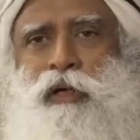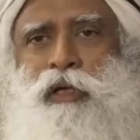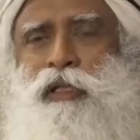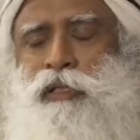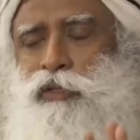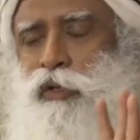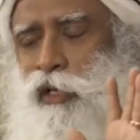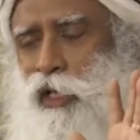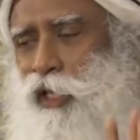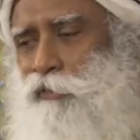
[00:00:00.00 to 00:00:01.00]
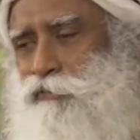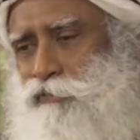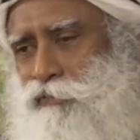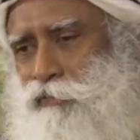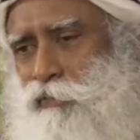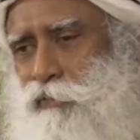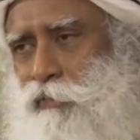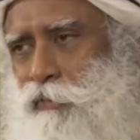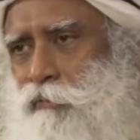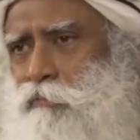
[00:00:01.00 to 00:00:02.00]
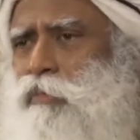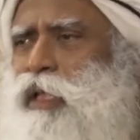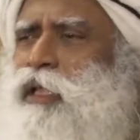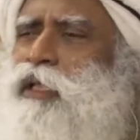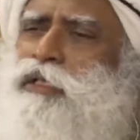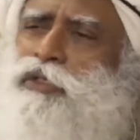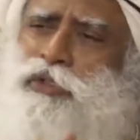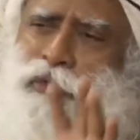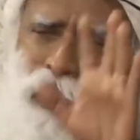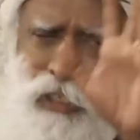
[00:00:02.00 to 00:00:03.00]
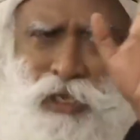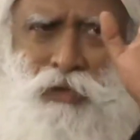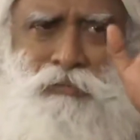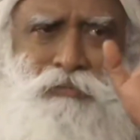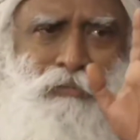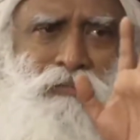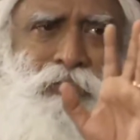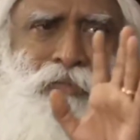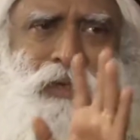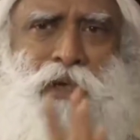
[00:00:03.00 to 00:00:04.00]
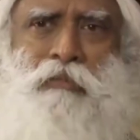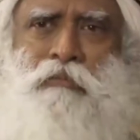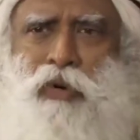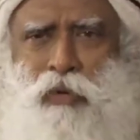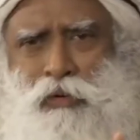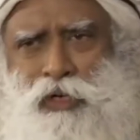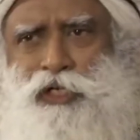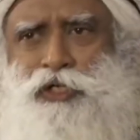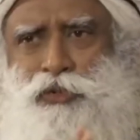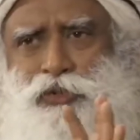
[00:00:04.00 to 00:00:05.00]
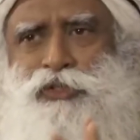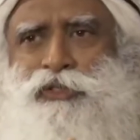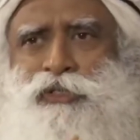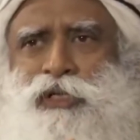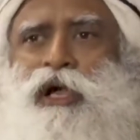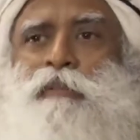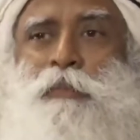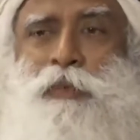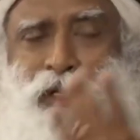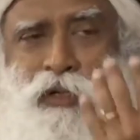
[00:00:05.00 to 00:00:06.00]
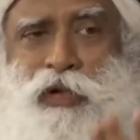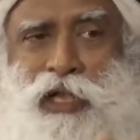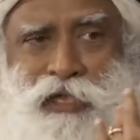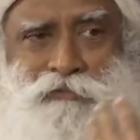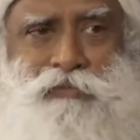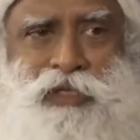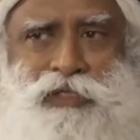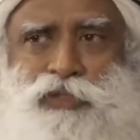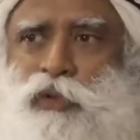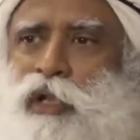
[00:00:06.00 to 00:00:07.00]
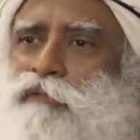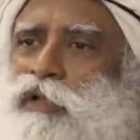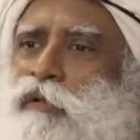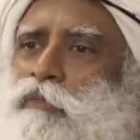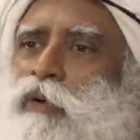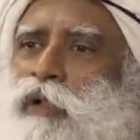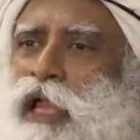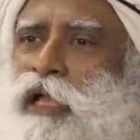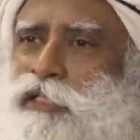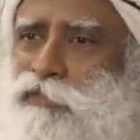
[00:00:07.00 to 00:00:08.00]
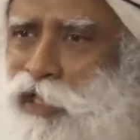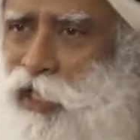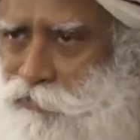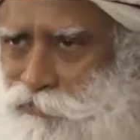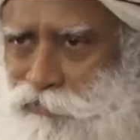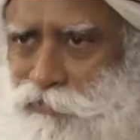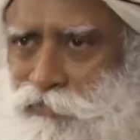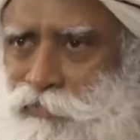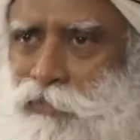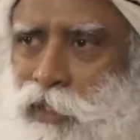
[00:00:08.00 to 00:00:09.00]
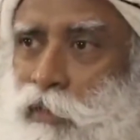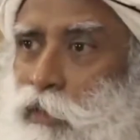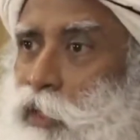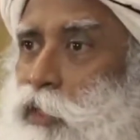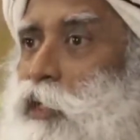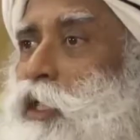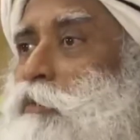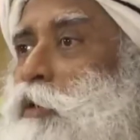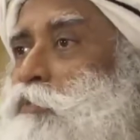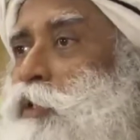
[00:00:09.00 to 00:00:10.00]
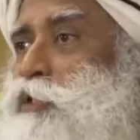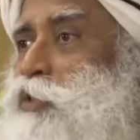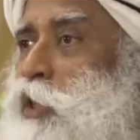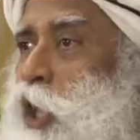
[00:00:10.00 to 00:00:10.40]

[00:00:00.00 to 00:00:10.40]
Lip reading: in your life, many issues will come. More issues come up in your life means you're living a more active life. Nothing came up means you're